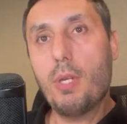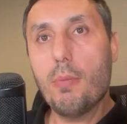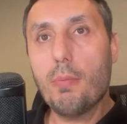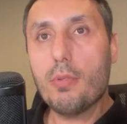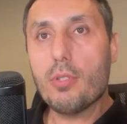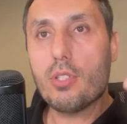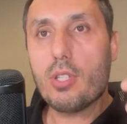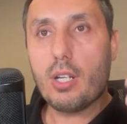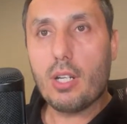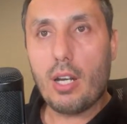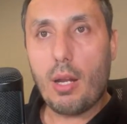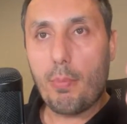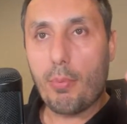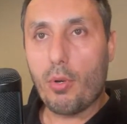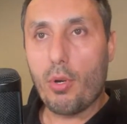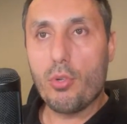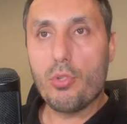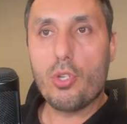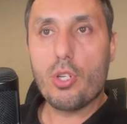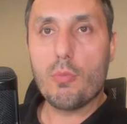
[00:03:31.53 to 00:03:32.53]
people started
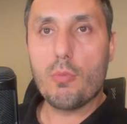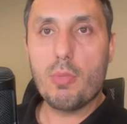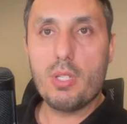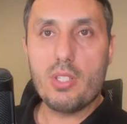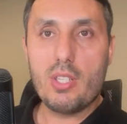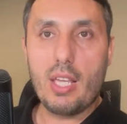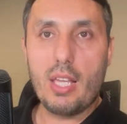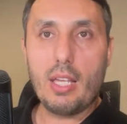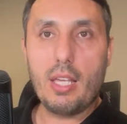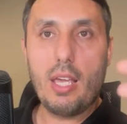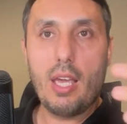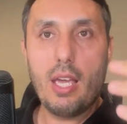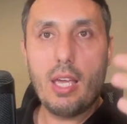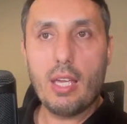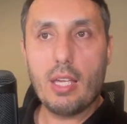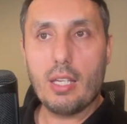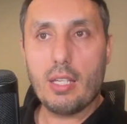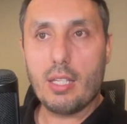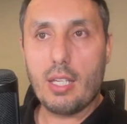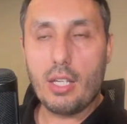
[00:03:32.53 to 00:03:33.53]
approaching me saying,
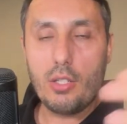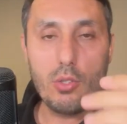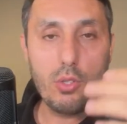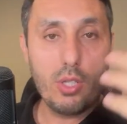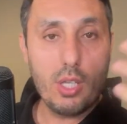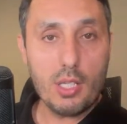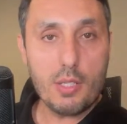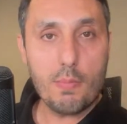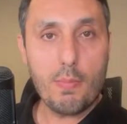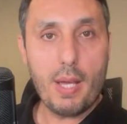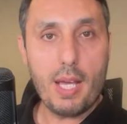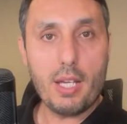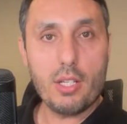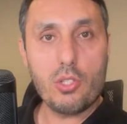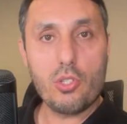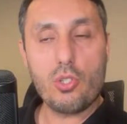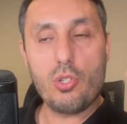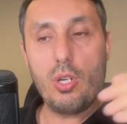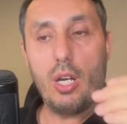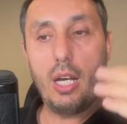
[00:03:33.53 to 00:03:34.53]
hey, can you
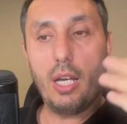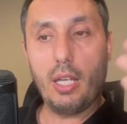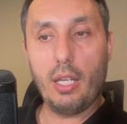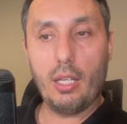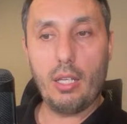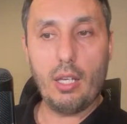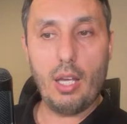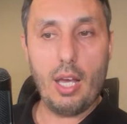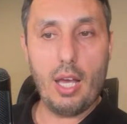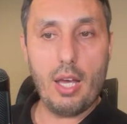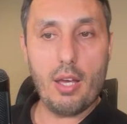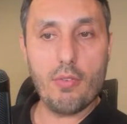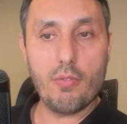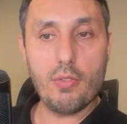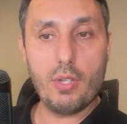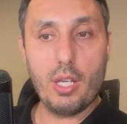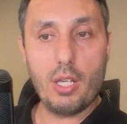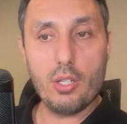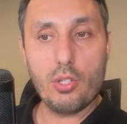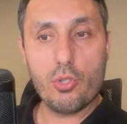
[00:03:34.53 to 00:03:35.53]
dispatch? I
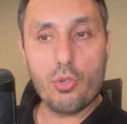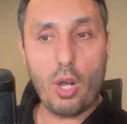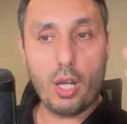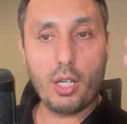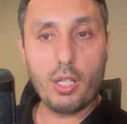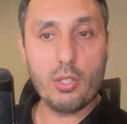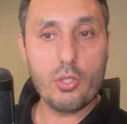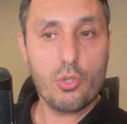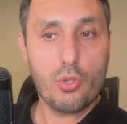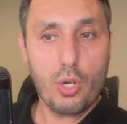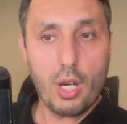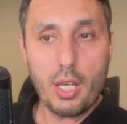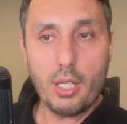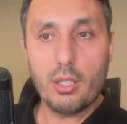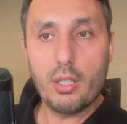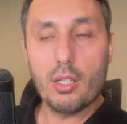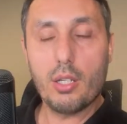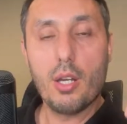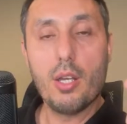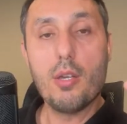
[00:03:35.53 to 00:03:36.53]
have a truck and
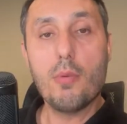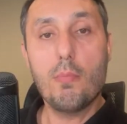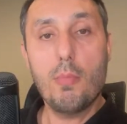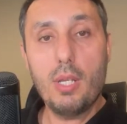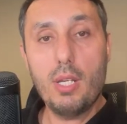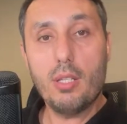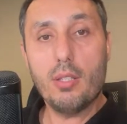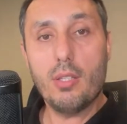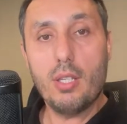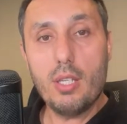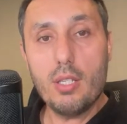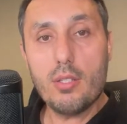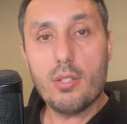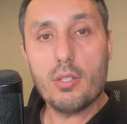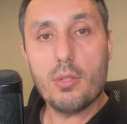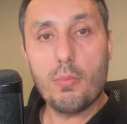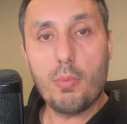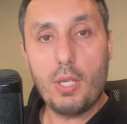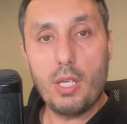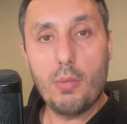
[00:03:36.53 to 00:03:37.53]
trailer, meaning these are
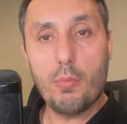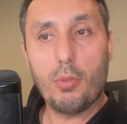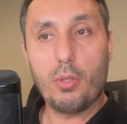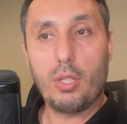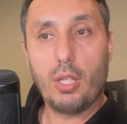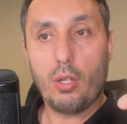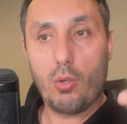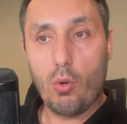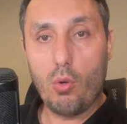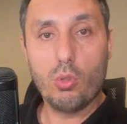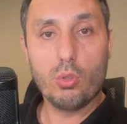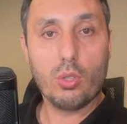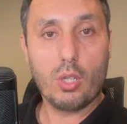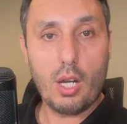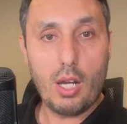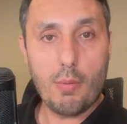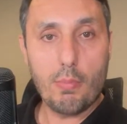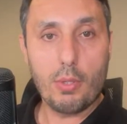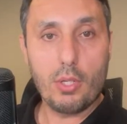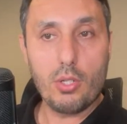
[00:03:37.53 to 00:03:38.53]
the people like owner
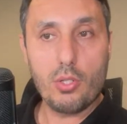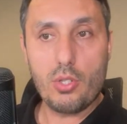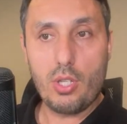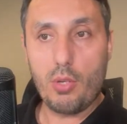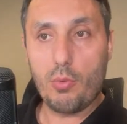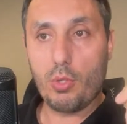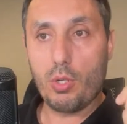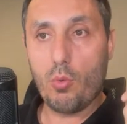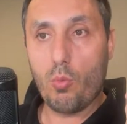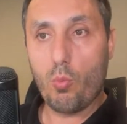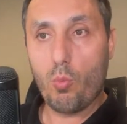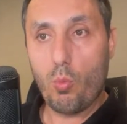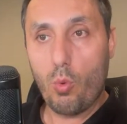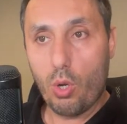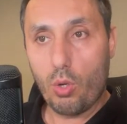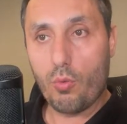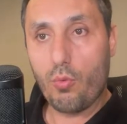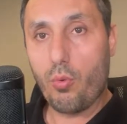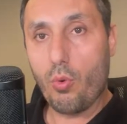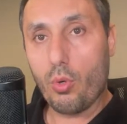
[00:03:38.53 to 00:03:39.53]
operators. They want to
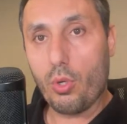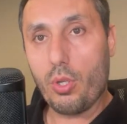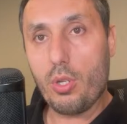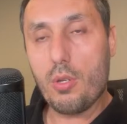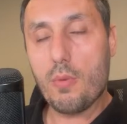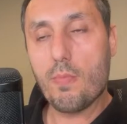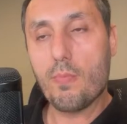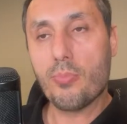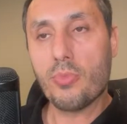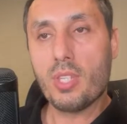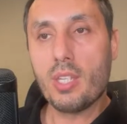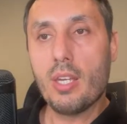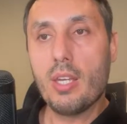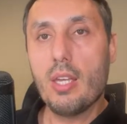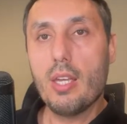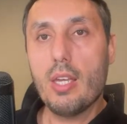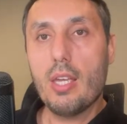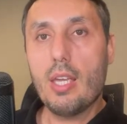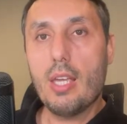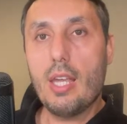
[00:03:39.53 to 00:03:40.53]
work for you.
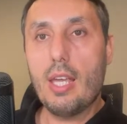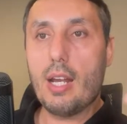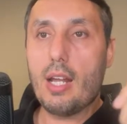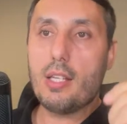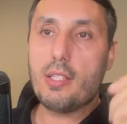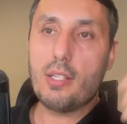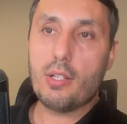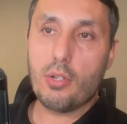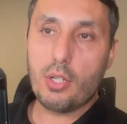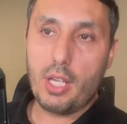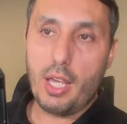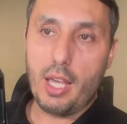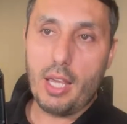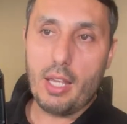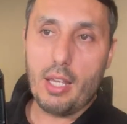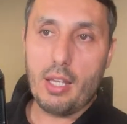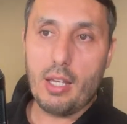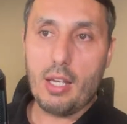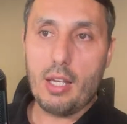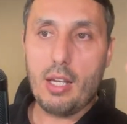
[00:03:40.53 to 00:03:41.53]
And I said,
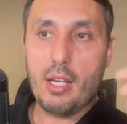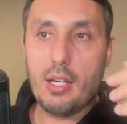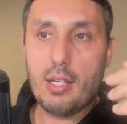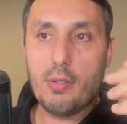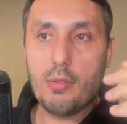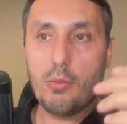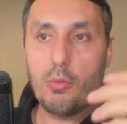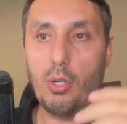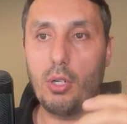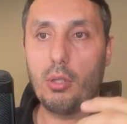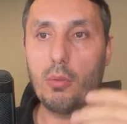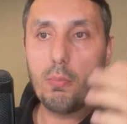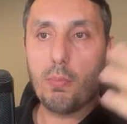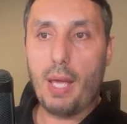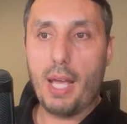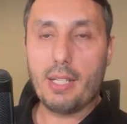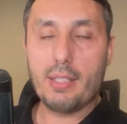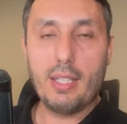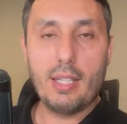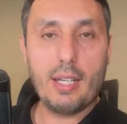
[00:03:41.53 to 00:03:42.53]
okay, well,
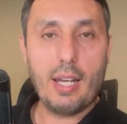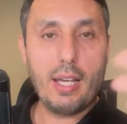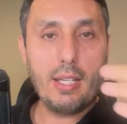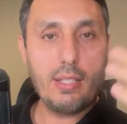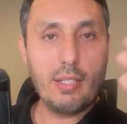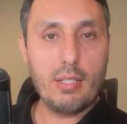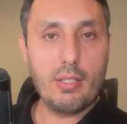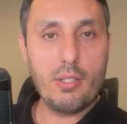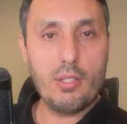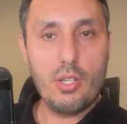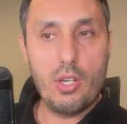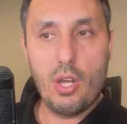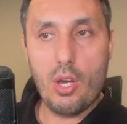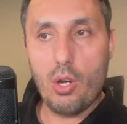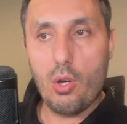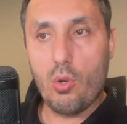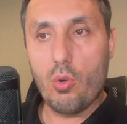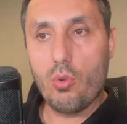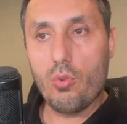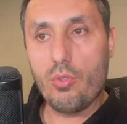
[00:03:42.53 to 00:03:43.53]
back then I didn't
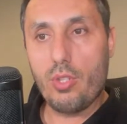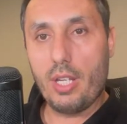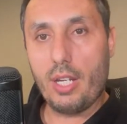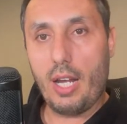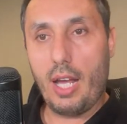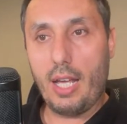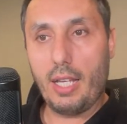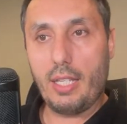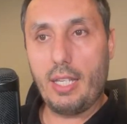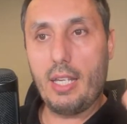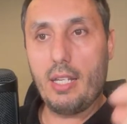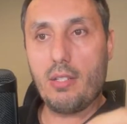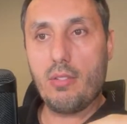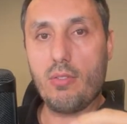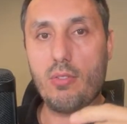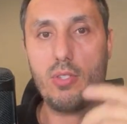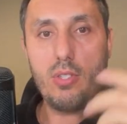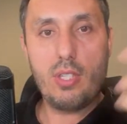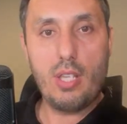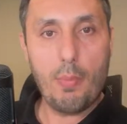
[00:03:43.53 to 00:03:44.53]
know that I can
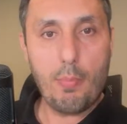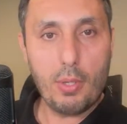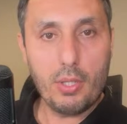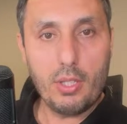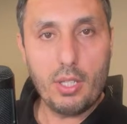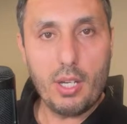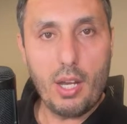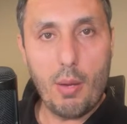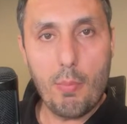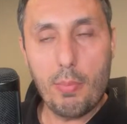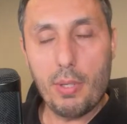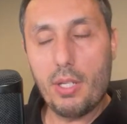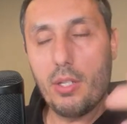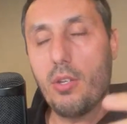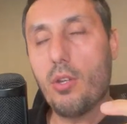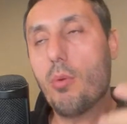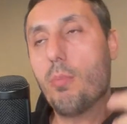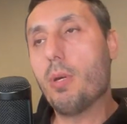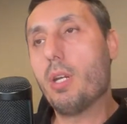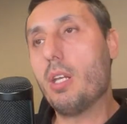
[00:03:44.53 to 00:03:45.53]
separate the company.
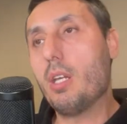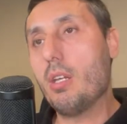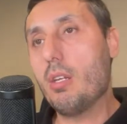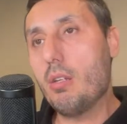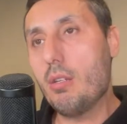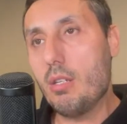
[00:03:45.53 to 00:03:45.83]
Nobody,